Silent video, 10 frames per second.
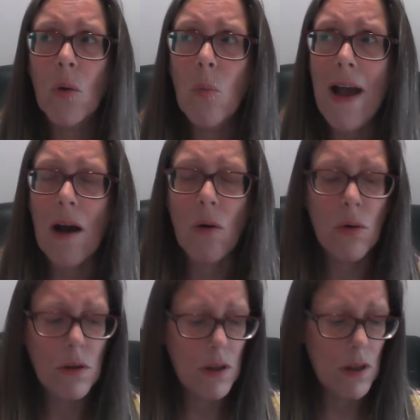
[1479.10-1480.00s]
Wow.
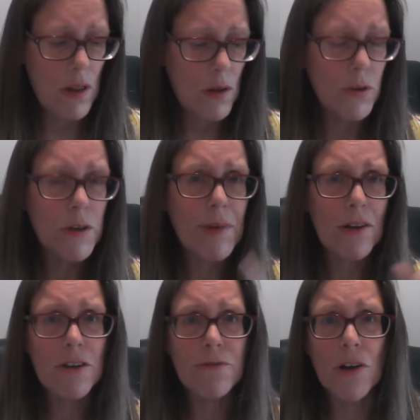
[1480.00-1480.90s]
Wouldn't it be
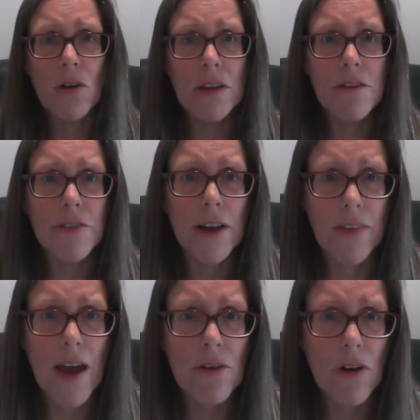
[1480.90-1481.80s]
good if we all lived like
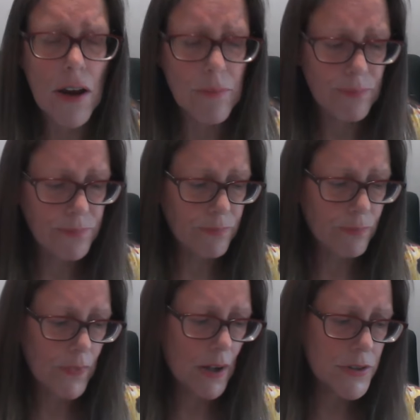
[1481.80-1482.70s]
that, right?
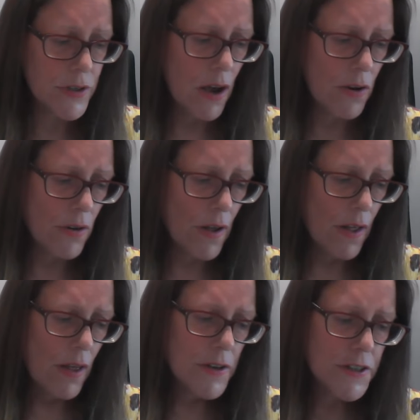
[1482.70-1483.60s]
So,
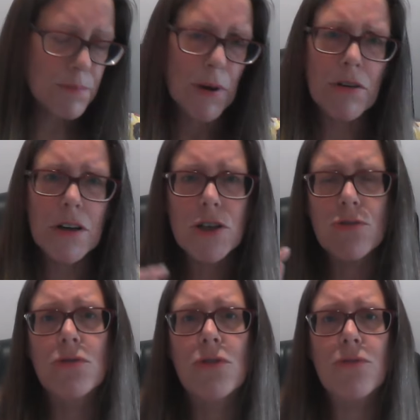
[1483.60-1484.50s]

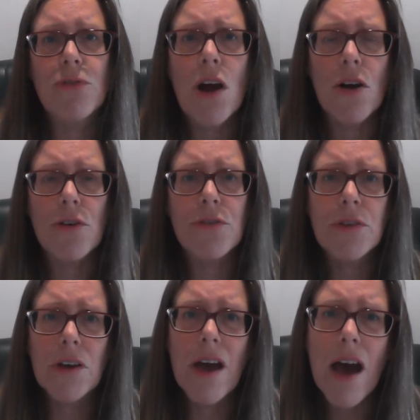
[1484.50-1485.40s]
spiritual growth
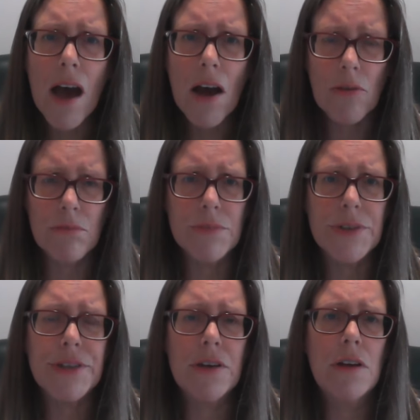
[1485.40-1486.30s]

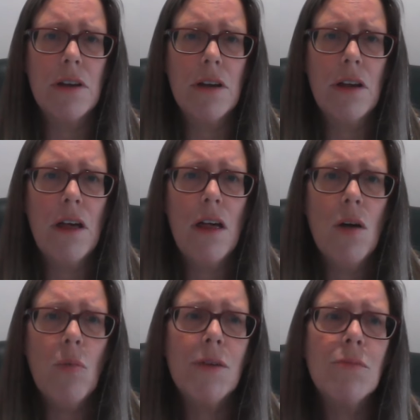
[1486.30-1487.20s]
comes
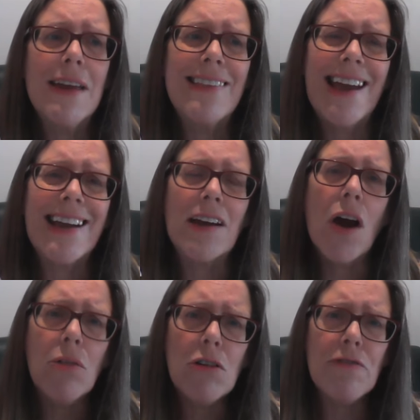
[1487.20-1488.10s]
when we let
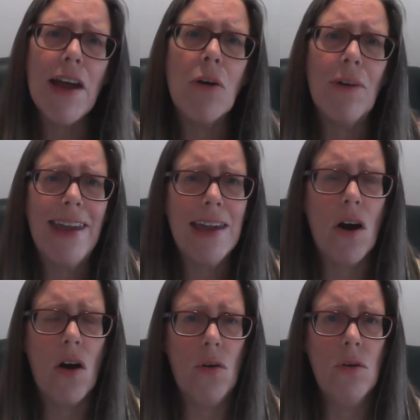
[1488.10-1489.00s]
go of our
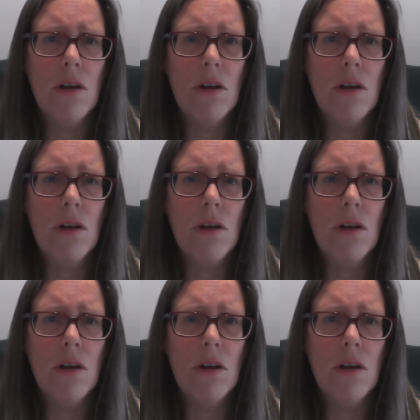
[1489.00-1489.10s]
ego,